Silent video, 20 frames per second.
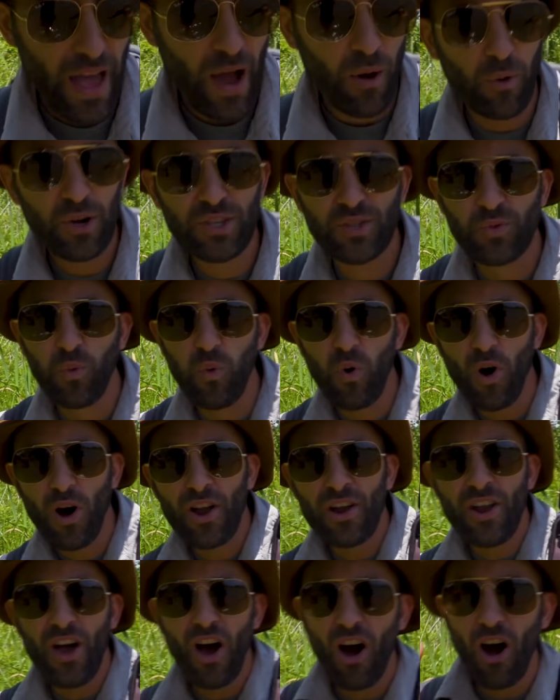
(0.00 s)
that was
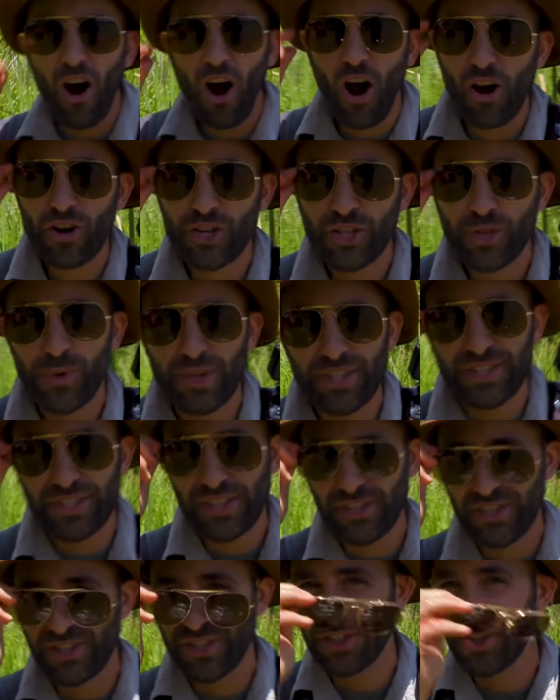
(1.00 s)
one arduous
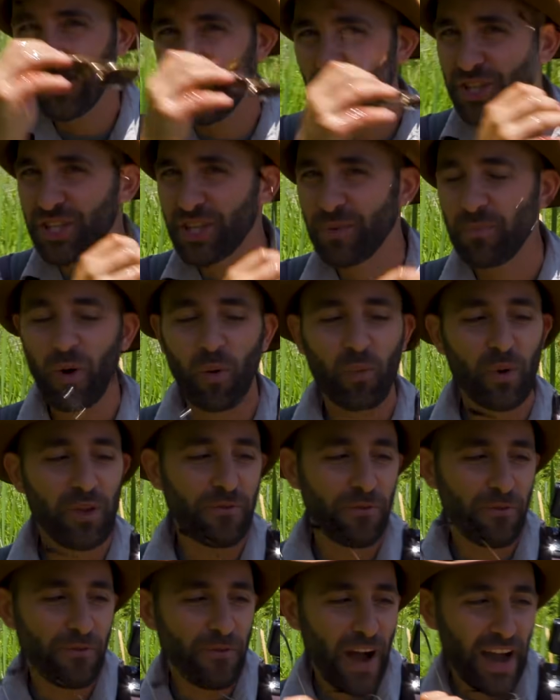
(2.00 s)
search, but we
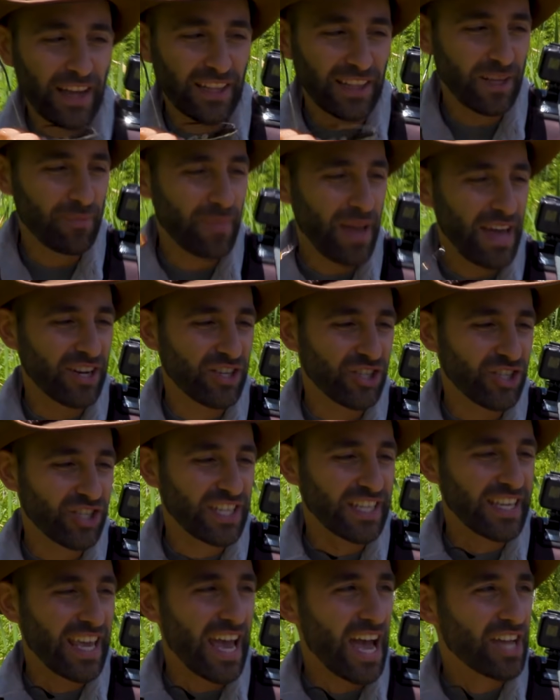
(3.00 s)
finally managed
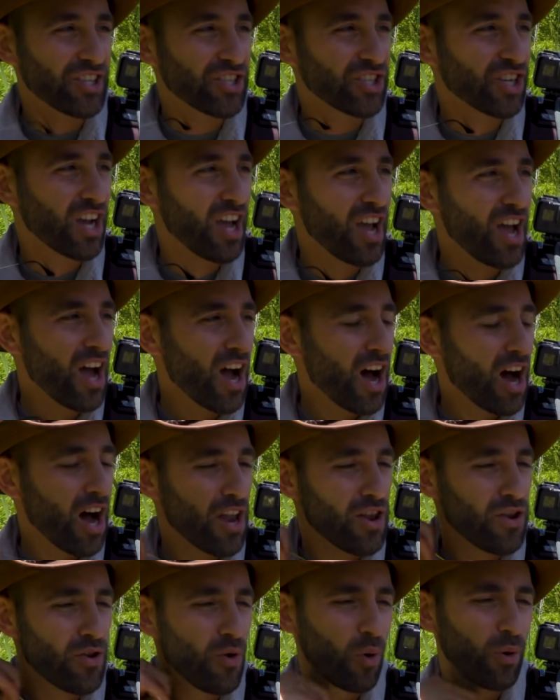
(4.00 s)
to catch
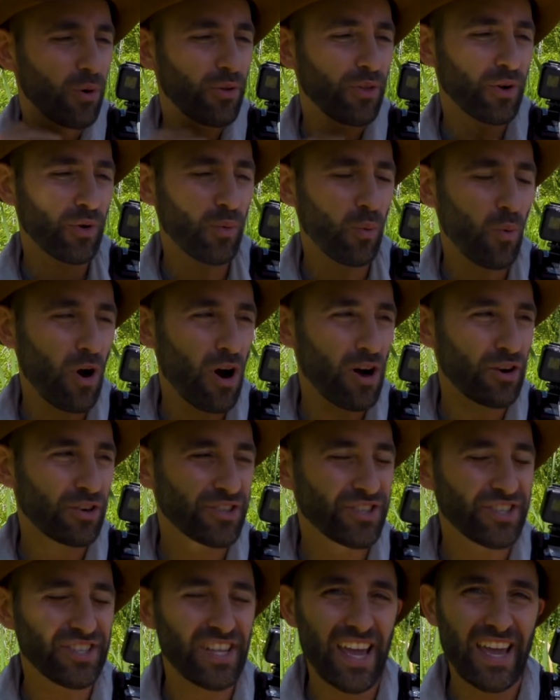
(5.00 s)
a northern water
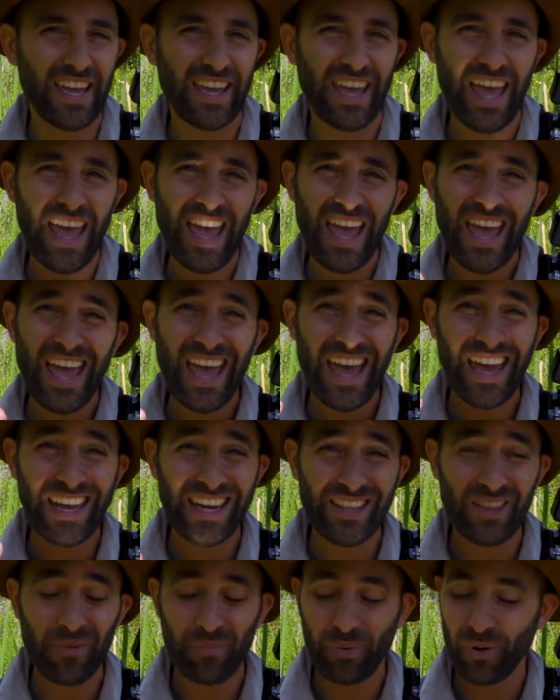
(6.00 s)
snake, and in the